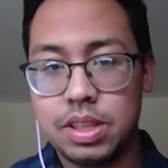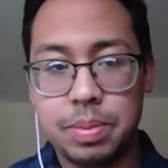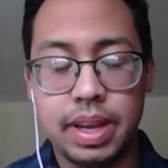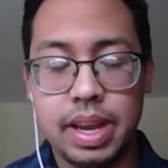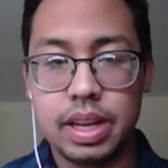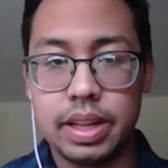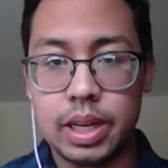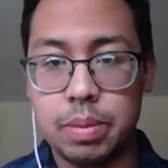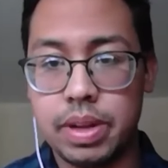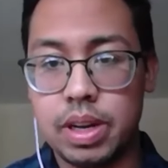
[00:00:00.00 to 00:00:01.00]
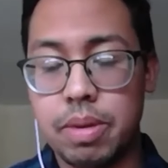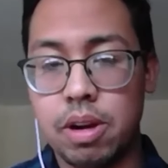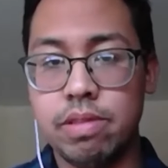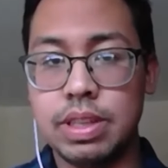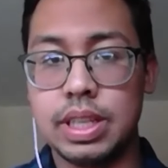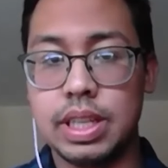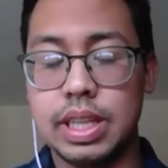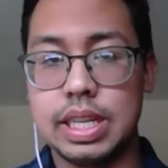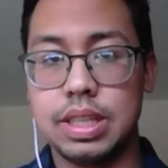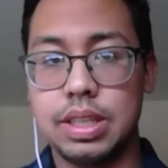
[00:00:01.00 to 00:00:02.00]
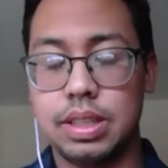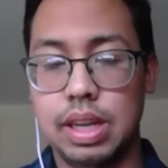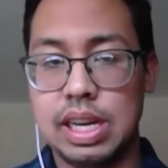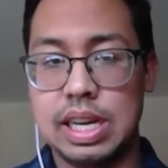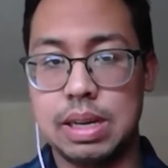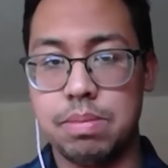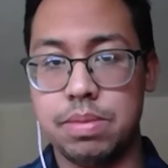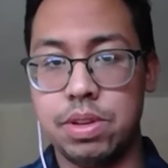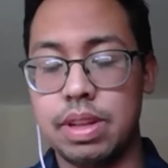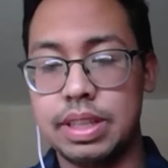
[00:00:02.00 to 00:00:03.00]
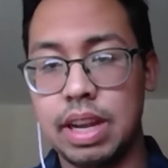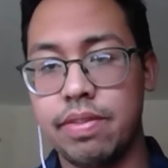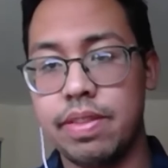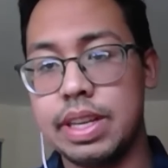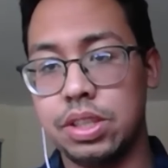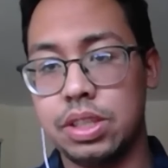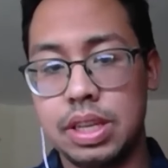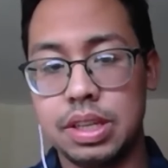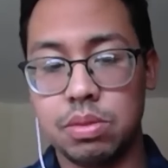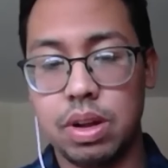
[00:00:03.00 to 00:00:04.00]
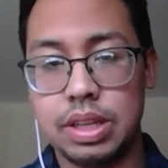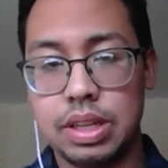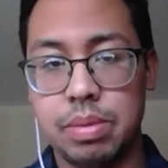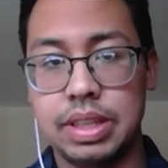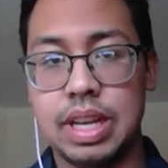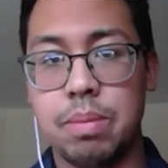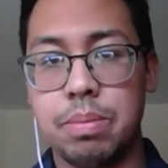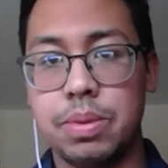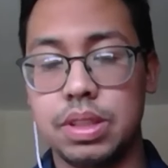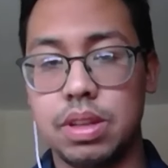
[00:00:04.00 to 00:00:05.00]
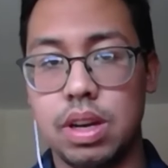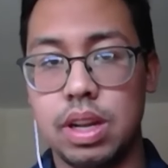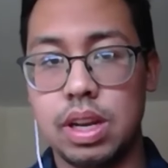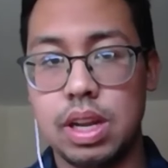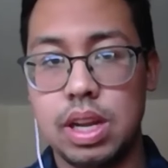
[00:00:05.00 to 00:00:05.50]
speaking a little bit about resilience, the definition as well as some examples on